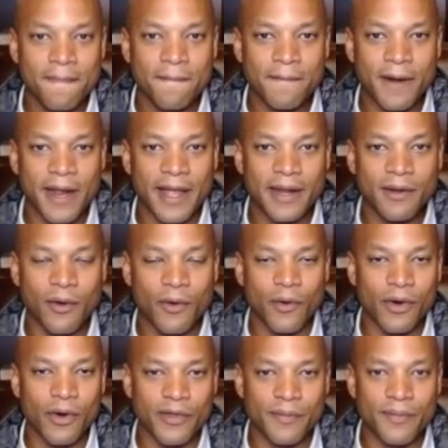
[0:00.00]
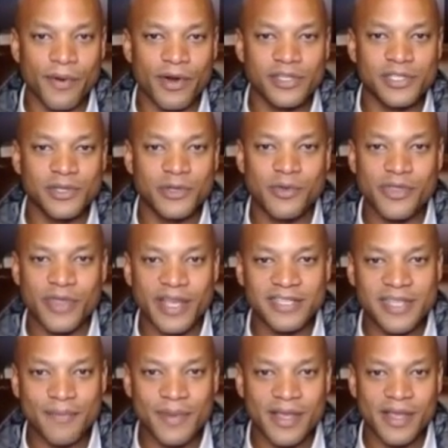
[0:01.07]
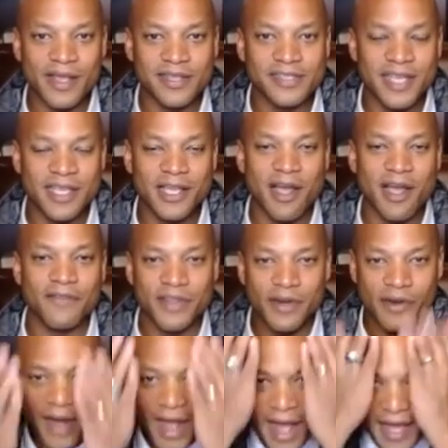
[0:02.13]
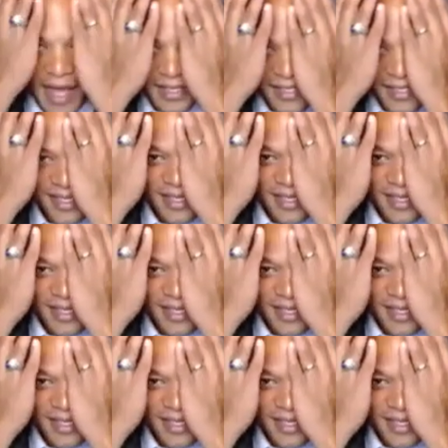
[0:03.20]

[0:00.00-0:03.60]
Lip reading: right? Or the person who thinks that because they cover their eyes,